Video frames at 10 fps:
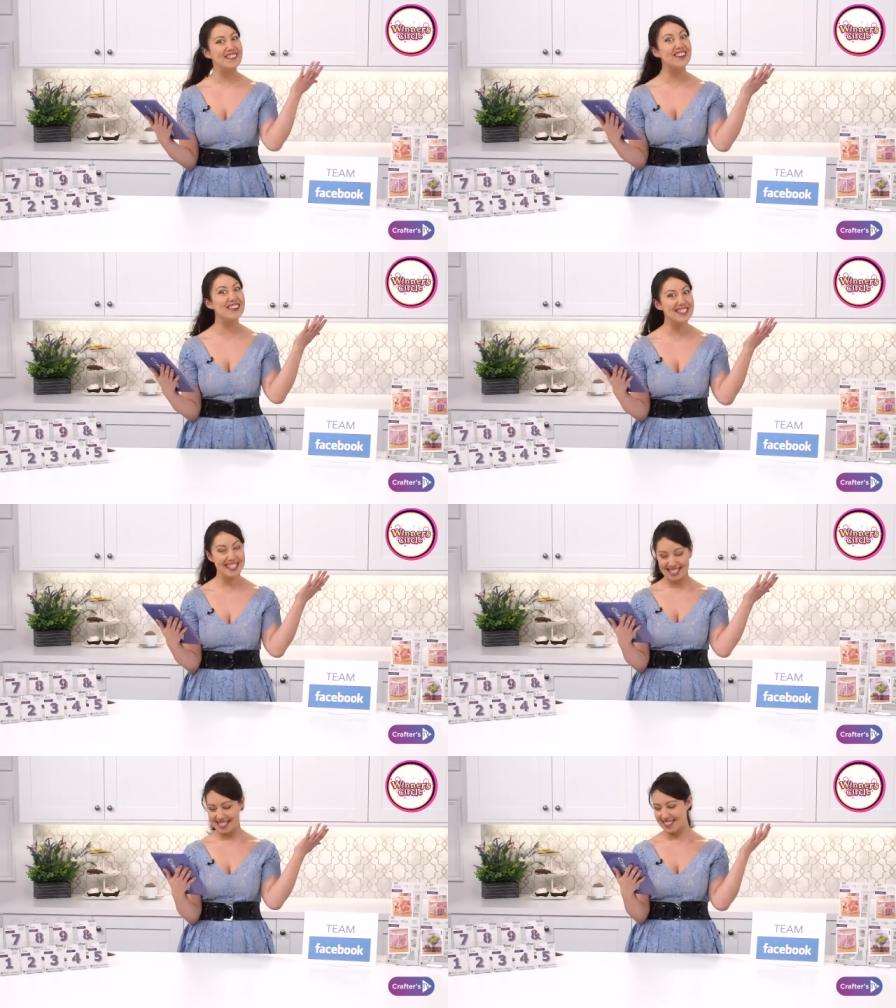Of
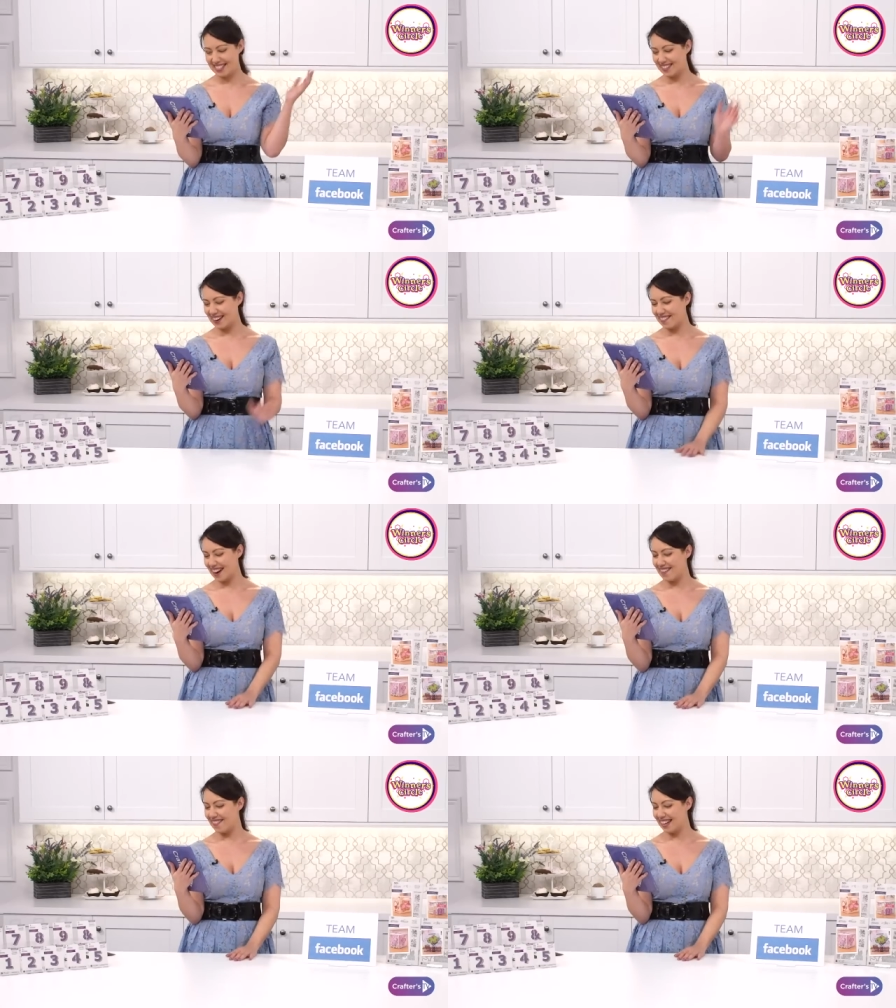course you do. That's a great
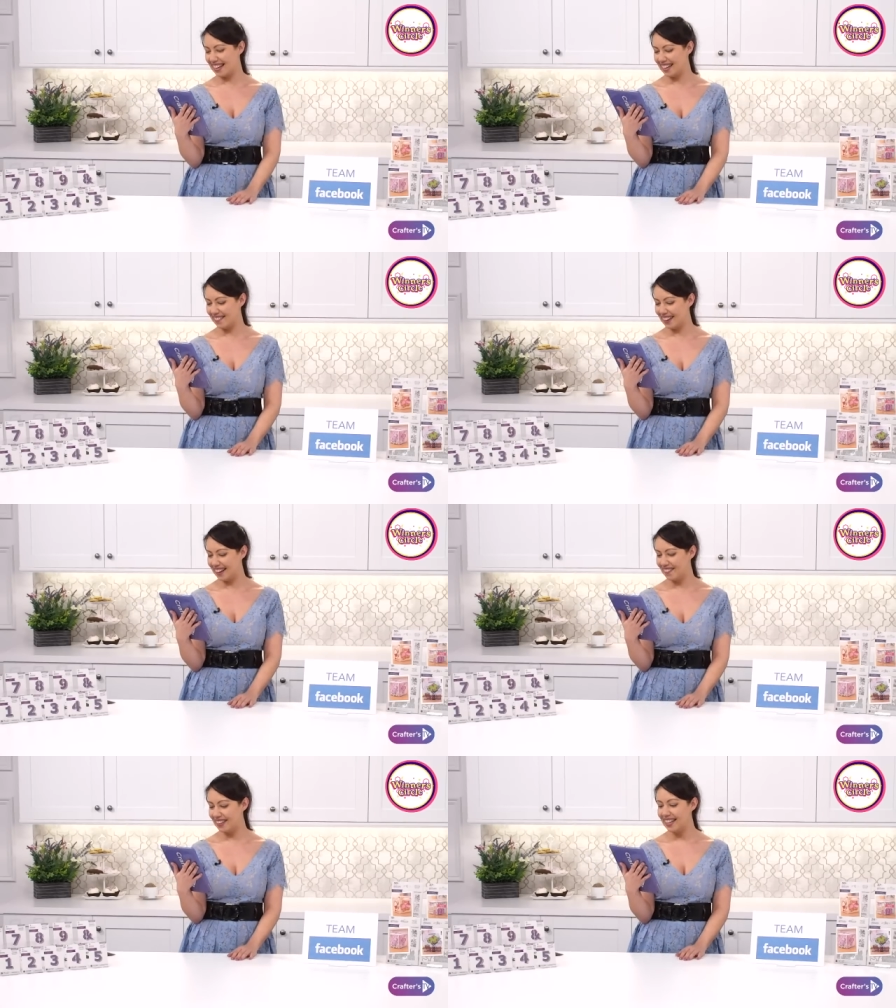way of thinking of
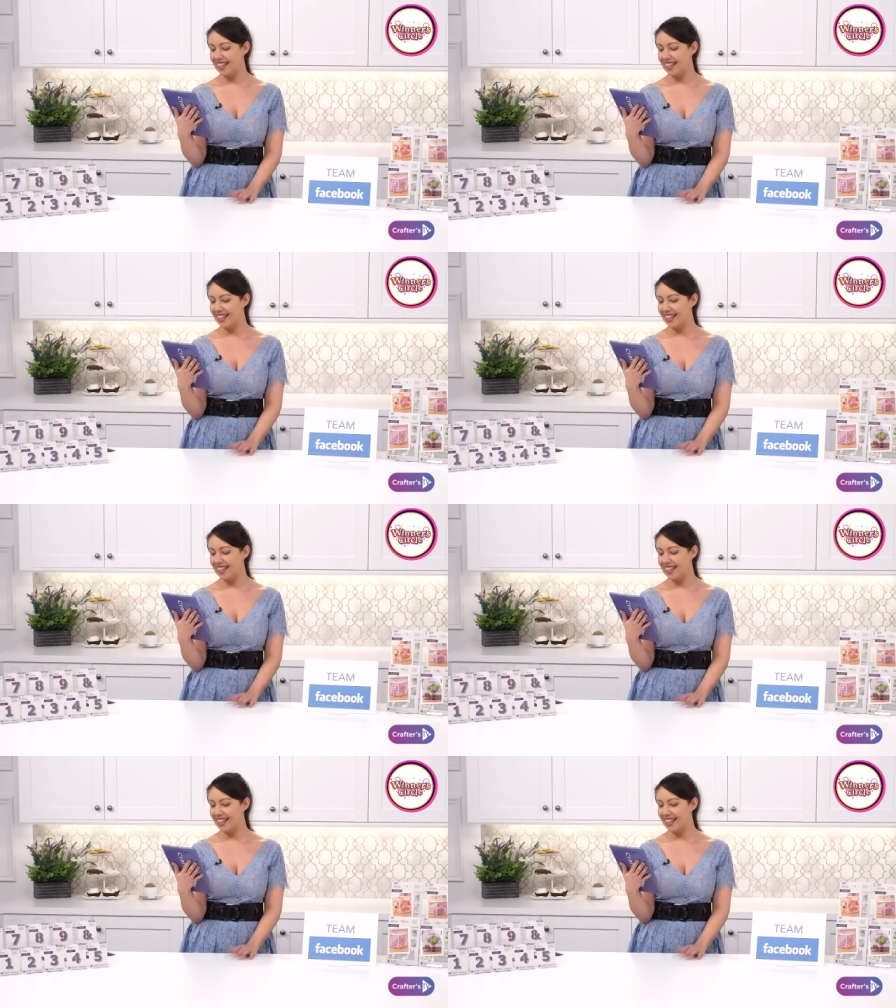it.